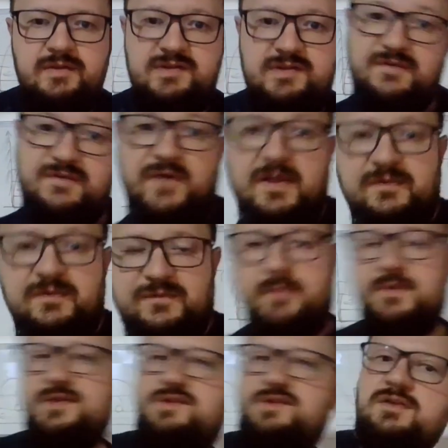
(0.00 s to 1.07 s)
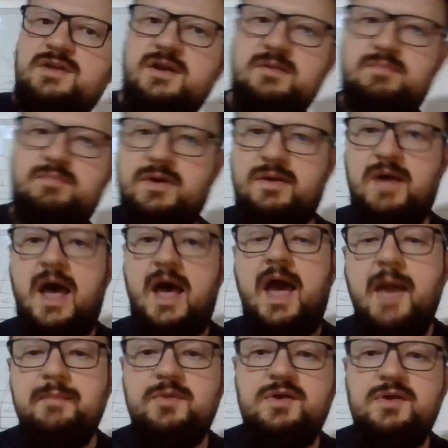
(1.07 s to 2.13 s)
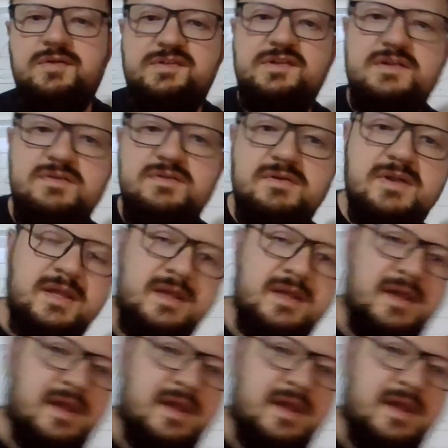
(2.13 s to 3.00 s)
different from each other, but I am considering